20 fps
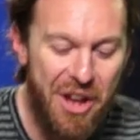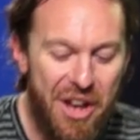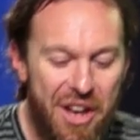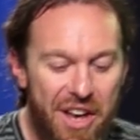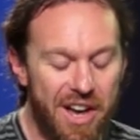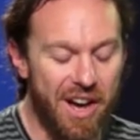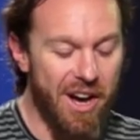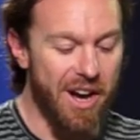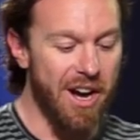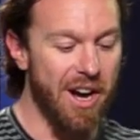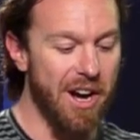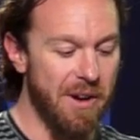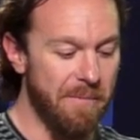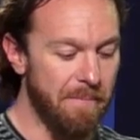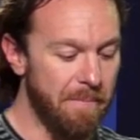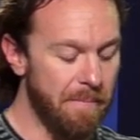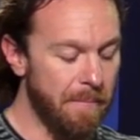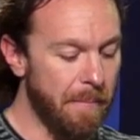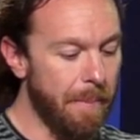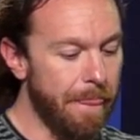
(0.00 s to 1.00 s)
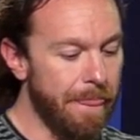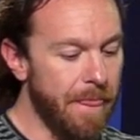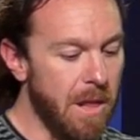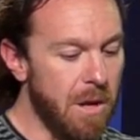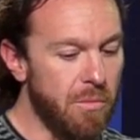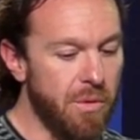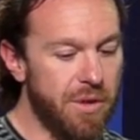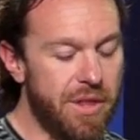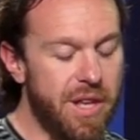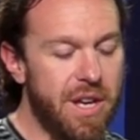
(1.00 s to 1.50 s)
Yeah. Um,
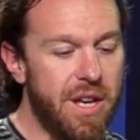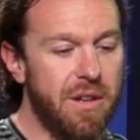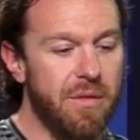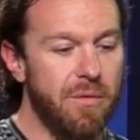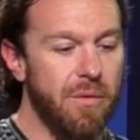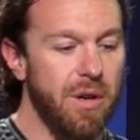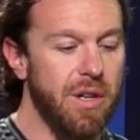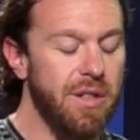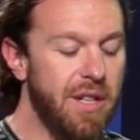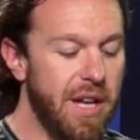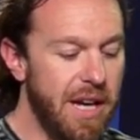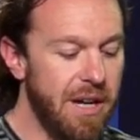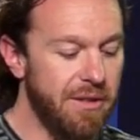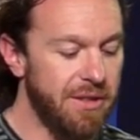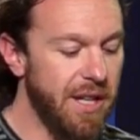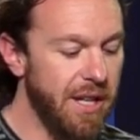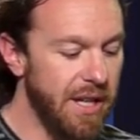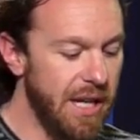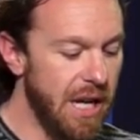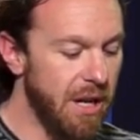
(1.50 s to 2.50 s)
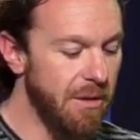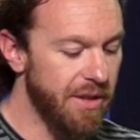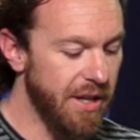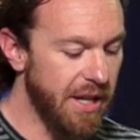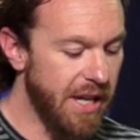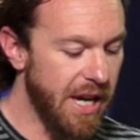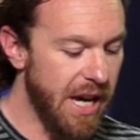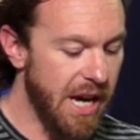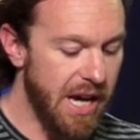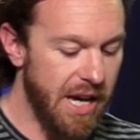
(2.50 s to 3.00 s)
well, then one day I was hanging out
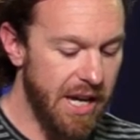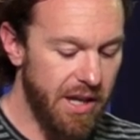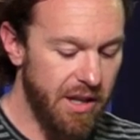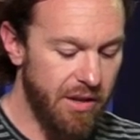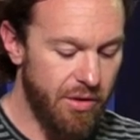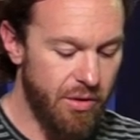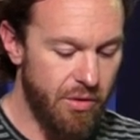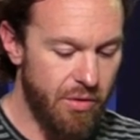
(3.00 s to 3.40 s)
with a guy